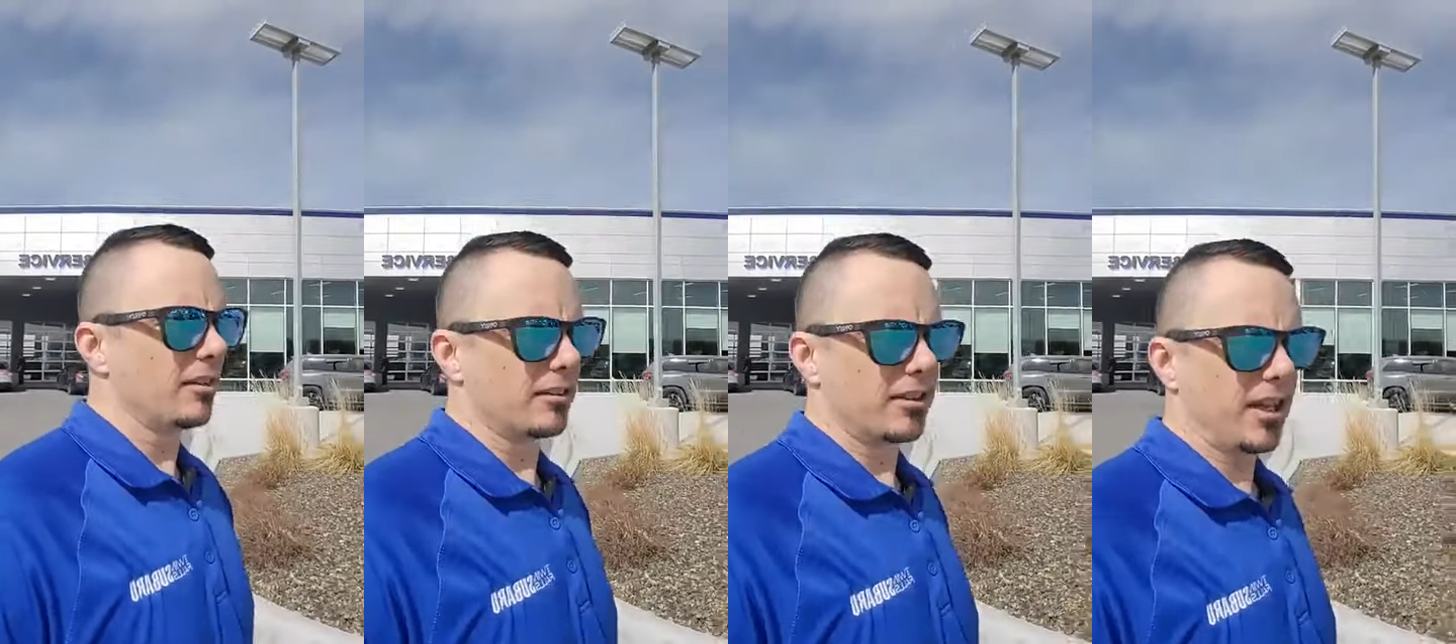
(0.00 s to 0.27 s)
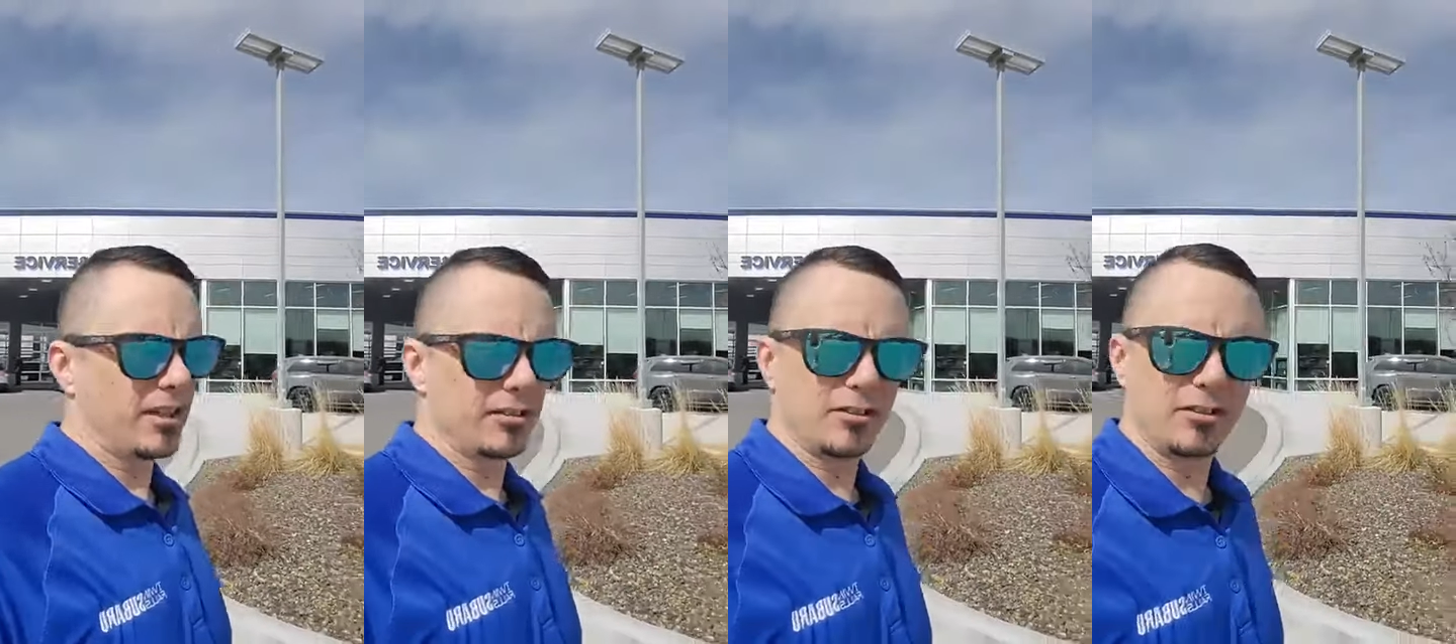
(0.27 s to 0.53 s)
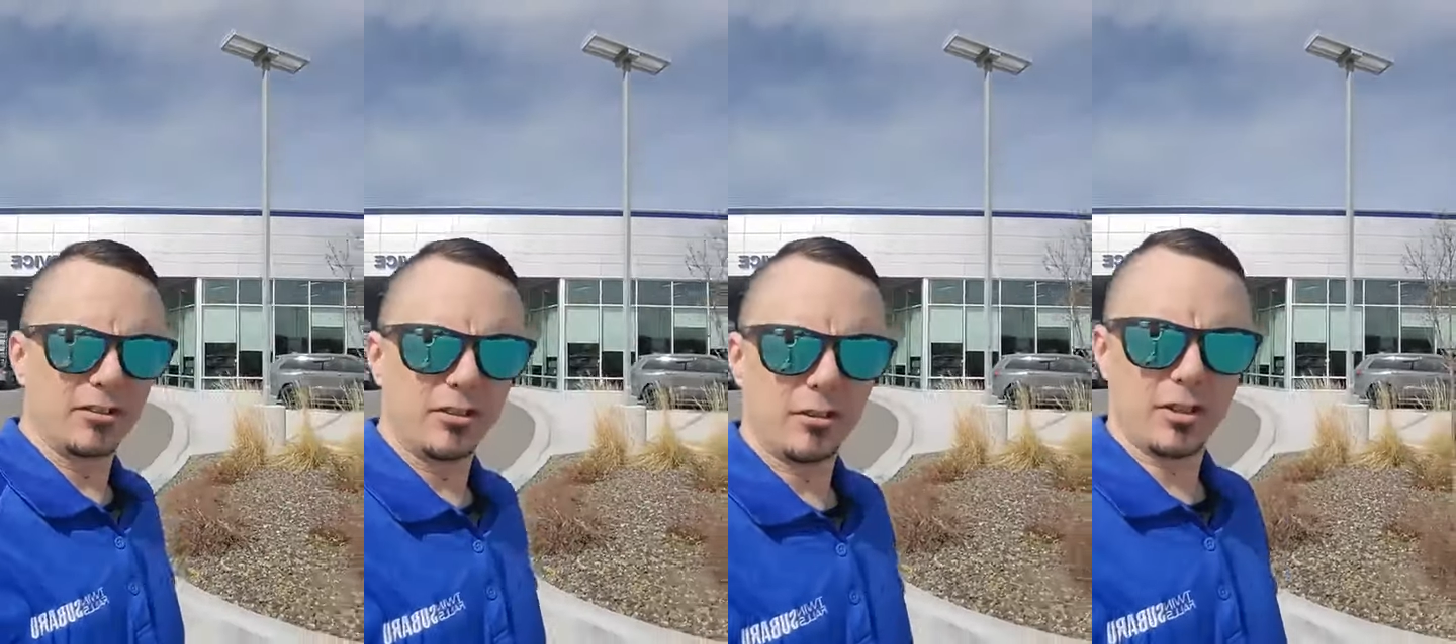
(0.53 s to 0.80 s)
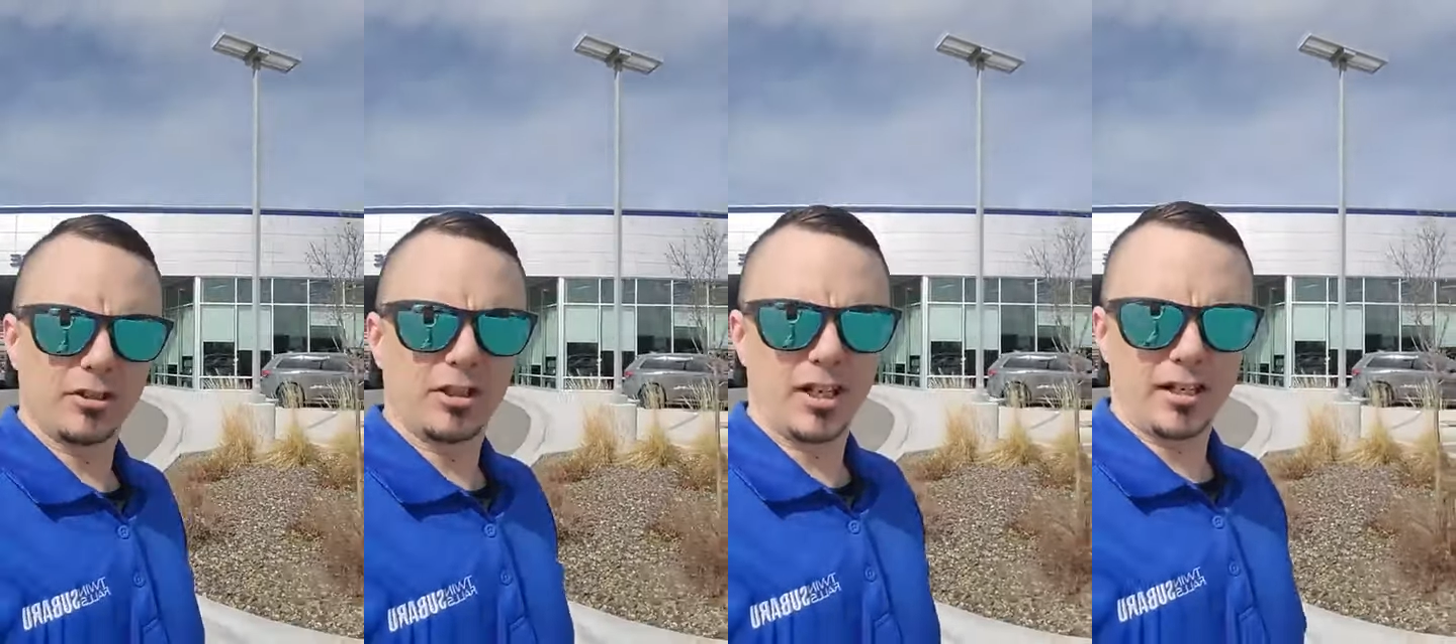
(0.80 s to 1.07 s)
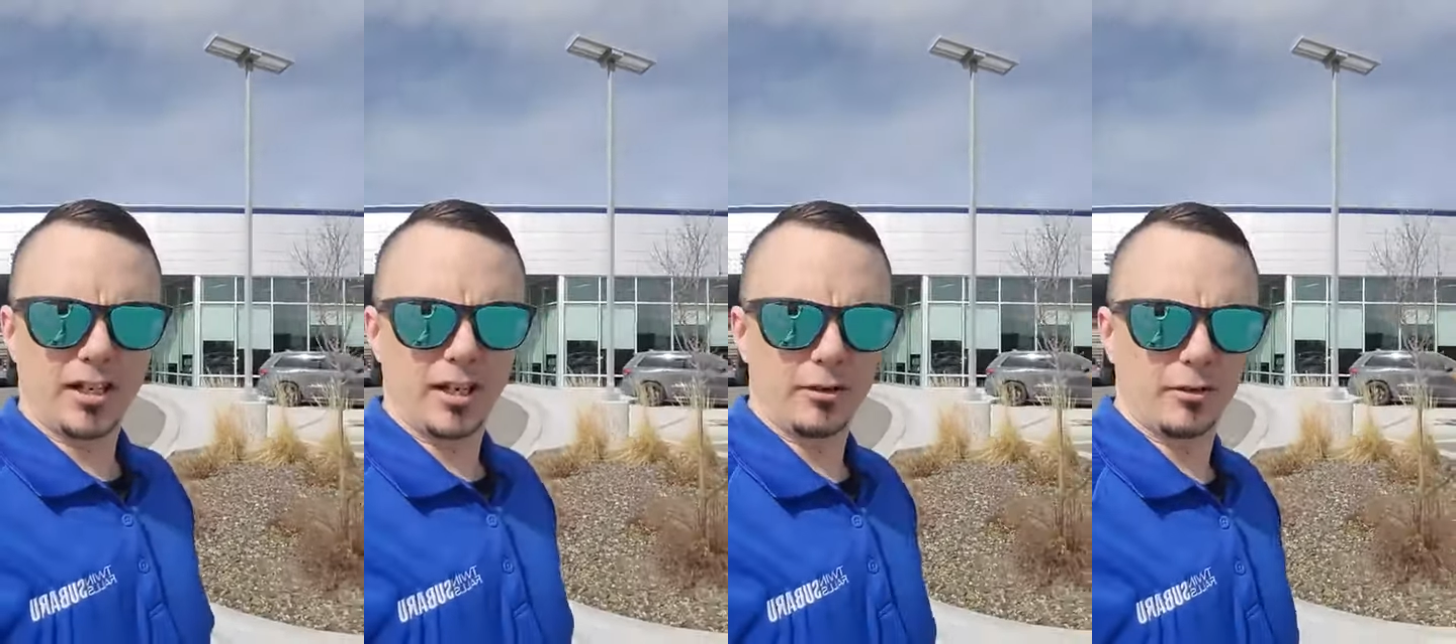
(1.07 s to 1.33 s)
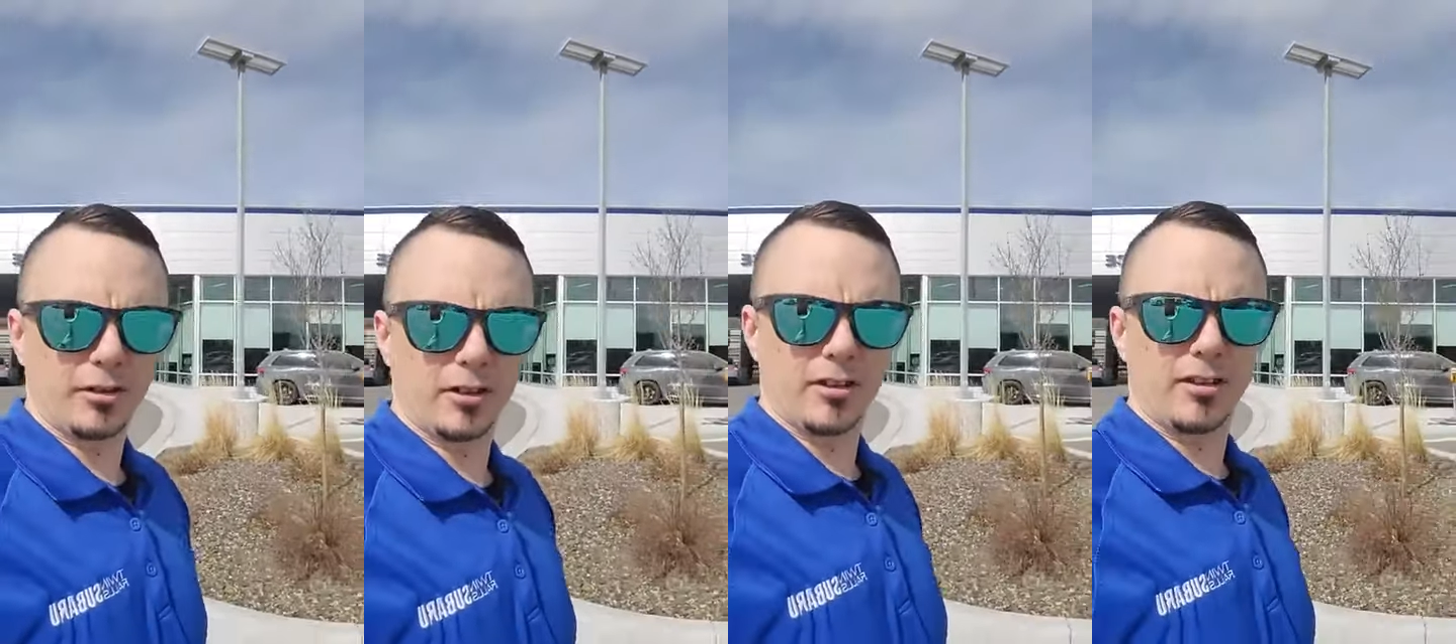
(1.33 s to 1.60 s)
Again, you can check out